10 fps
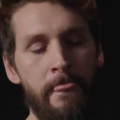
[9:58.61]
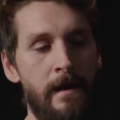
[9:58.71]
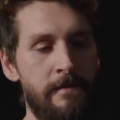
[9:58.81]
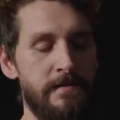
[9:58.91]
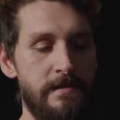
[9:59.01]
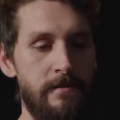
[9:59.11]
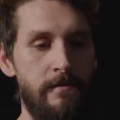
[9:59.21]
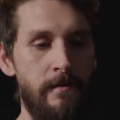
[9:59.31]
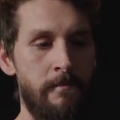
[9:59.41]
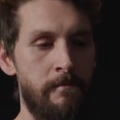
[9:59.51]
I've
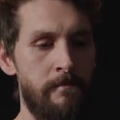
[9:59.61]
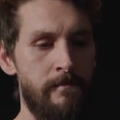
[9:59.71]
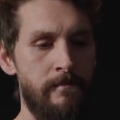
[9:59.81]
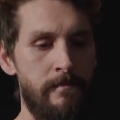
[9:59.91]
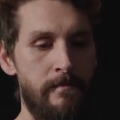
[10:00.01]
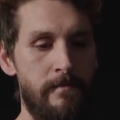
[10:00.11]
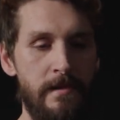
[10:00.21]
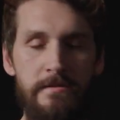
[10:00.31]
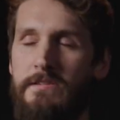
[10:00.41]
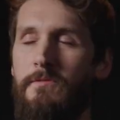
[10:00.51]
still,
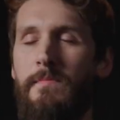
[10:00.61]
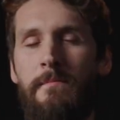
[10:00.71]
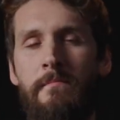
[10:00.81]
there's still been a